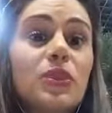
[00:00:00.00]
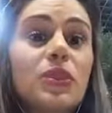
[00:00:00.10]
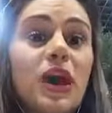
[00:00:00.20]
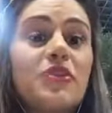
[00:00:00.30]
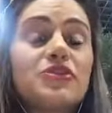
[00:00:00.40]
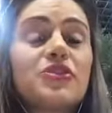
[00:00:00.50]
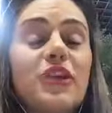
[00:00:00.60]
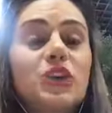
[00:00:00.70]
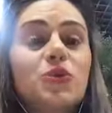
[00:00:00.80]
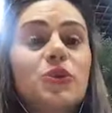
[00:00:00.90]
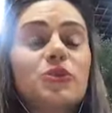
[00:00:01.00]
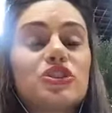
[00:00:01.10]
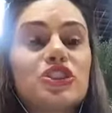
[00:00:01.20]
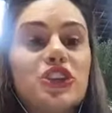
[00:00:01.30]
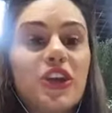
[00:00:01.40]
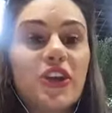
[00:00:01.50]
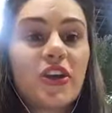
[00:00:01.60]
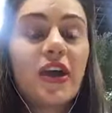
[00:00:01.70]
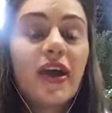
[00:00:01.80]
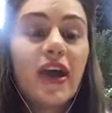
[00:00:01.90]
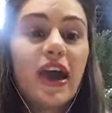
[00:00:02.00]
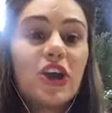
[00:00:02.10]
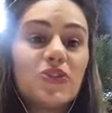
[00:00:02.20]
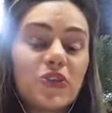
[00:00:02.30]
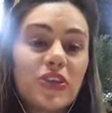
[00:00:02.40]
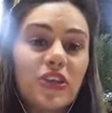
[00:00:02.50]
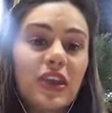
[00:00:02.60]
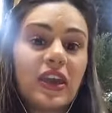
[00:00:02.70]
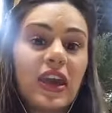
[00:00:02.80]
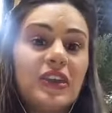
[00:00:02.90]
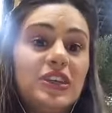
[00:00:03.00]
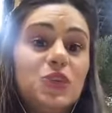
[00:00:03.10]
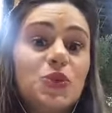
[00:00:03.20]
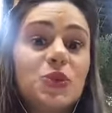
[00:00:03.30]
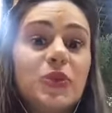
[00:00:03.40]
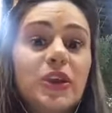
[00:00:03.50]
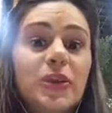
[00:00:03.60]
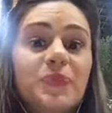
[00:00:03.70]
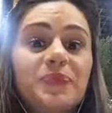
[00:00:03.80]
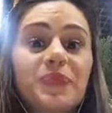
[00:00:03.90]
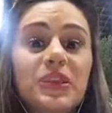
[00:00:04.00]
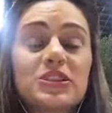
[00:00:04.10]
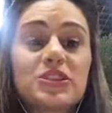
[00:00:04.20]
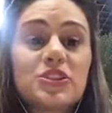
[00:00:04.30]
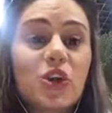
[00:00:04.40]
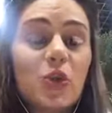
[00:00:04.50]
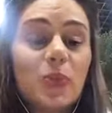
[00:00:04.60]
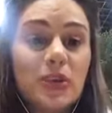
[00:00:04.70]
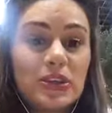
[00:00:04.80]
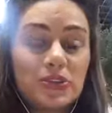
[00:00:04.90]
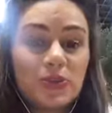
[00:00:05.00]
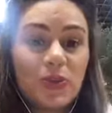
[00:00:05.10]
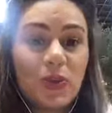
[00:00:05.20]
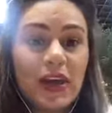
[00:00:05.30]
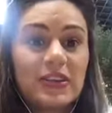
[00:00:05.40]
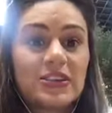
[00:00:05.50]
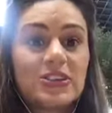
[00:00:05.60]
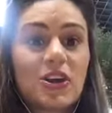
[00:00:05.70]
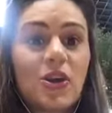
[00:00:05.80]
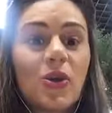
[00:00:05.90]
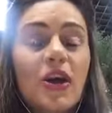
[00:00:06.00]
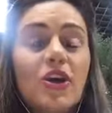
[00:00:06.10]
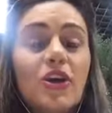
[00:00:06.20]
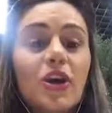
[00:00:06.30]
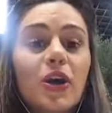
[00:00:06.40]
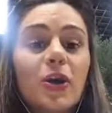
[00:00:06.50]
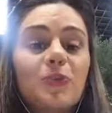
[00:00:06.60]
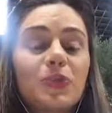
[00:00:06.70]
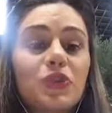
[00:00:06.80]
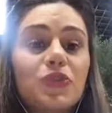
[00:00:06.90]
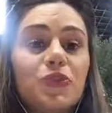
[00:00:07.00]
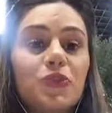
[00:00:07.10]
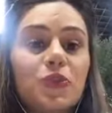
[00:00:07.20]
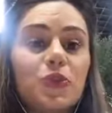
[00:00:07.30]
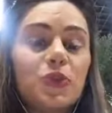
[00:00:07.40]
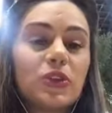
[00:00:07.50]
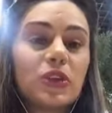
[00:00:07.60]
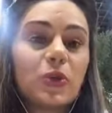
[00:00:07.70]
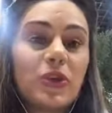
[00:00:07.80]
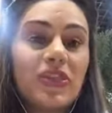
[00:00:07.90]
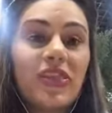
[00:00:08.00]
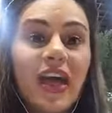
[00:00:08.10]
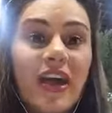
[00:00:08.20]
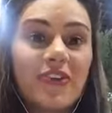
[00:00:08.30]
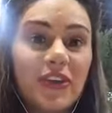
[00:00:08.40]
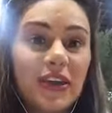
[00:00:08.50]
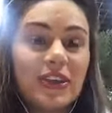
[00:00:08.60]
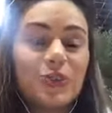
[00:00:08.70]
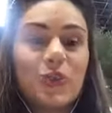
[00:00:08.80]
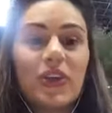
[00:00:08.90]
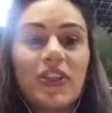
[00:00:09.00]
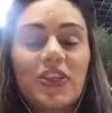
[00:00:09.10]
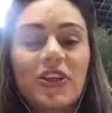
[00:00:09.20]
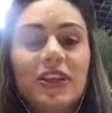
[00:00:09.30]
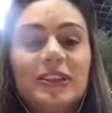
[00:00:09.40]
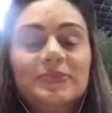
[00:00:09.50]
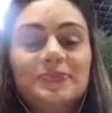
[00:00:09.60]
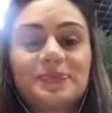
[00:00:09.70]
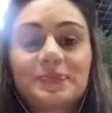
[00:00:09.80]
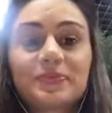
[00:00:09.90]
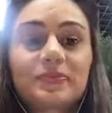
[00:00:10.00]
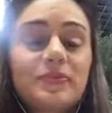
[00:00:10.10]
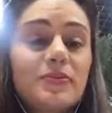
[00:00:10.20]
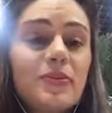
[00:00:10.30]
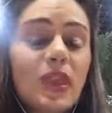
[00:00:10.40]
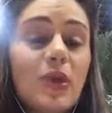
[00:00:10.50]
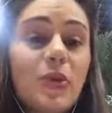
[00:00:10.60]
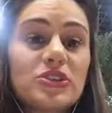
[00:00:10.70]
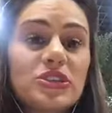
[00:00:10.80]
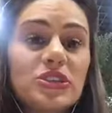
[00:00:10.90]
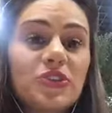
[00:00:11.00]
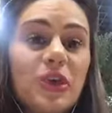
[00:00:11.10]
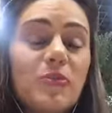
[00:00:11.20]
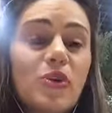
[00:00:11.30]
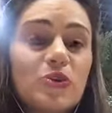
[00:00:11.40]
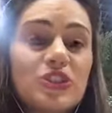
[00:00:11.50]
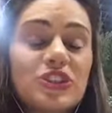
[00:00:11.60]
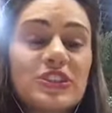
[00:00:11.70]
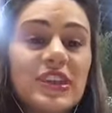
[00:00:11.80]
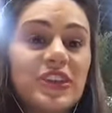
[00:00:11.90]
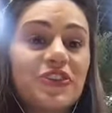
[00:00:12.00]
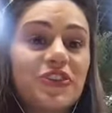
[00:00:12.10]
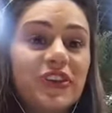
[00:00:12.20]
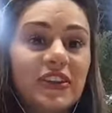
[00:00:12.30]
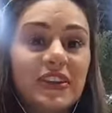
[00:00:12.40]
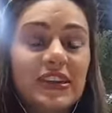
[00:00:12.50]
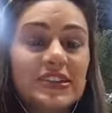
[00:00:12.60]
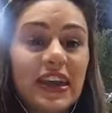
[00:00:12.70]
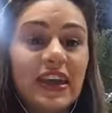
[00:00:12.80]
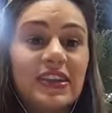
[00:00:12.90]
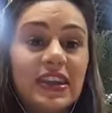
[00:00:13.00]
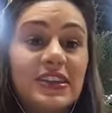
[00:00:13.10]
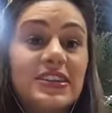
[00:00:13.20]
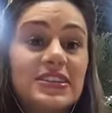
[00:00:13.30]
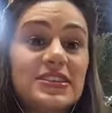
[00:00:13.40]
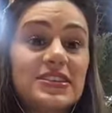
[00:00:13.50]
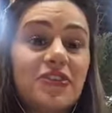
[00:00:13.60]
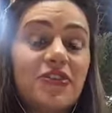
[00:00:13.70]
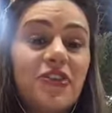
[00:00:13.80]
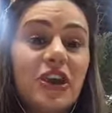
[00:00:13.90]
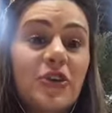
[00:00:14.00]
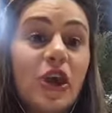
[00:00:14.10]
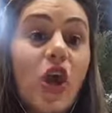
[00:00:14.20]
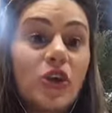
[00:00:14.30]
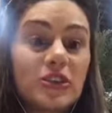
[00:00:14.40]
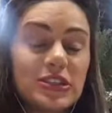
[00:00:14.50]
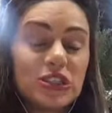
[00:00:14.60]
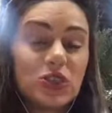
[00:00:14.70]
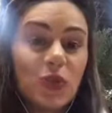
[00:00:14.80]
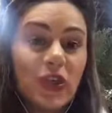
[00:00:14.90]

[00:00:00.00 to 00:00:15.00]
after that we will share everything, and it will be so peaceful and so full with love and with positive emotions and feelings, and it is very honest with